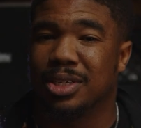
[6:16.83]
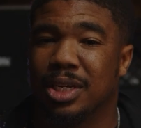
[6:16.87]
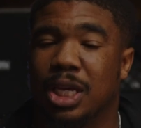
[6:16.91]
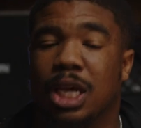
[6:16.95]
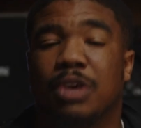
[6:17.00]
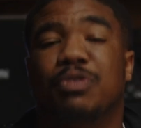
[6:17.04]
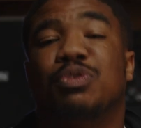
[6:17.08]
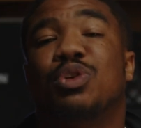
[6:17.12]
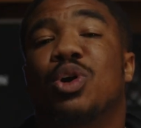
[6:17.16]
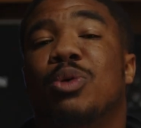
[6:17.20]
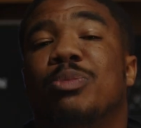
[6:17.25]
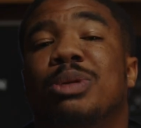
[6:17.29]

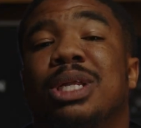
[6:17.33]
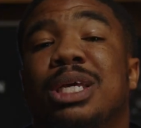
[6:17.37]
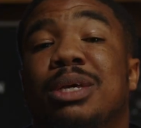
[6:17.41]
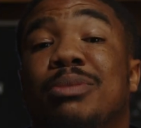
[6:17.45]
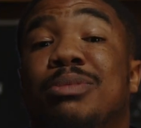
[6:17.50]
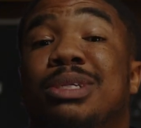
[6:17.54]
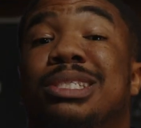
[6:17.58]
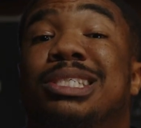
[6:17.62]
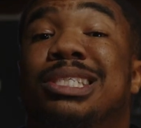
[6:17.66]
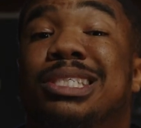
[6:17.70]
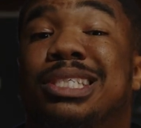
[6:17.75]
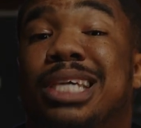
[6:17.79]
If you don't believe
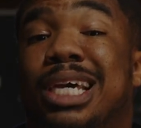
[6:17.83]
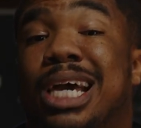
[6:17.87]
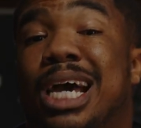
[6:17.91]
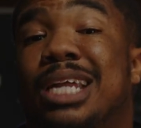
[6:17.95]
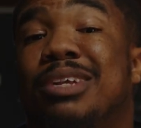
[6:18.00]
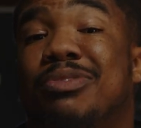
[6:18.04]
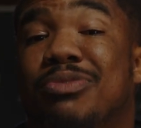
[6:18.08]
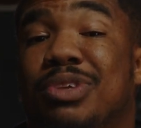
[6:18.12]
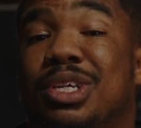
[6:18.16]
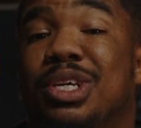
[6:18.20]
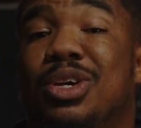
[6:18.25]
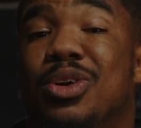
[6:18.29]
me, just check out the
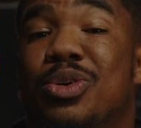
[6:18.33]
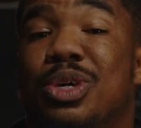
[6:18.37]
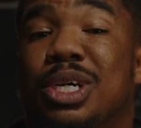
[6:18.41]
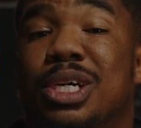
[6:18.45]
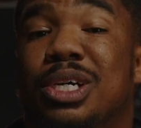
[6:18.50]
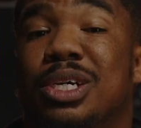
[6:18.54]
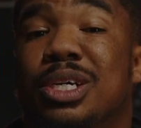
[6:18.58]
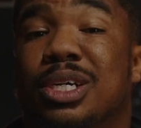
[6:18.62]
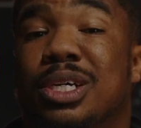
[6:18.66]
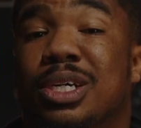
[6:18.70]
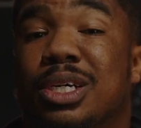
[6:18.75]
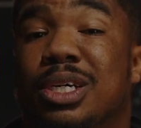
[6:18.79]
video here.